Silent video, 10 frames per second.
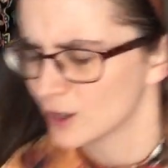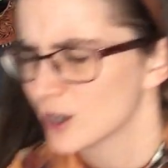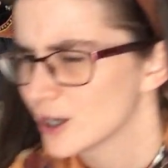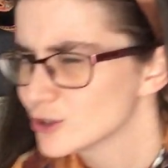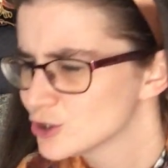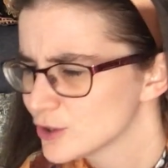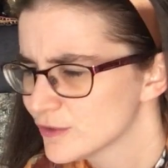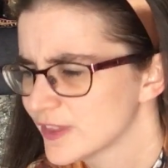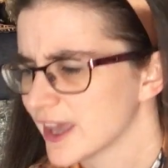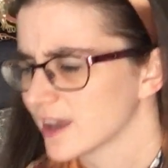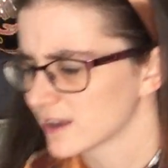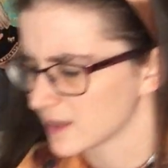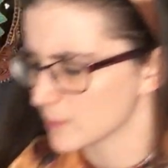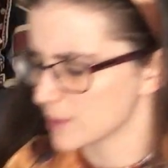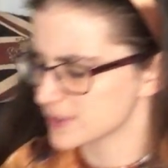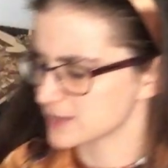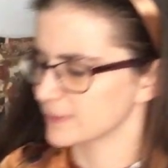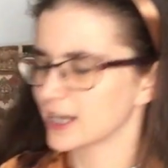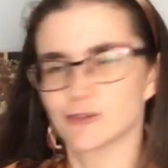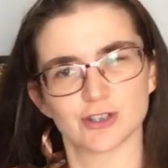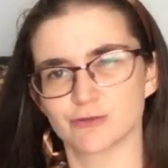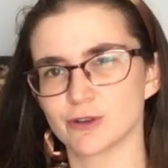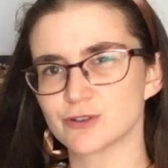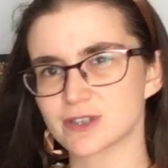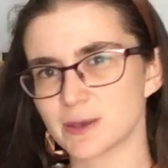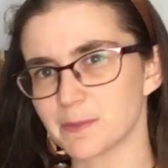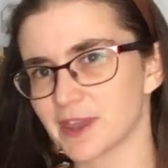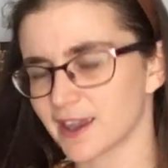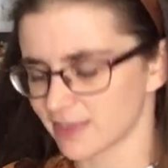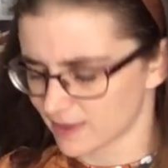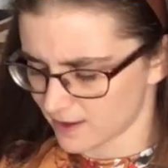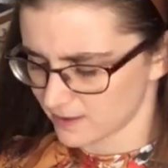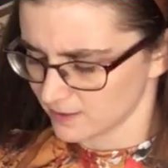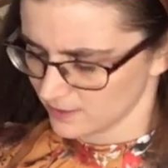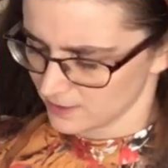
I do think there might be some licorice root or something in there.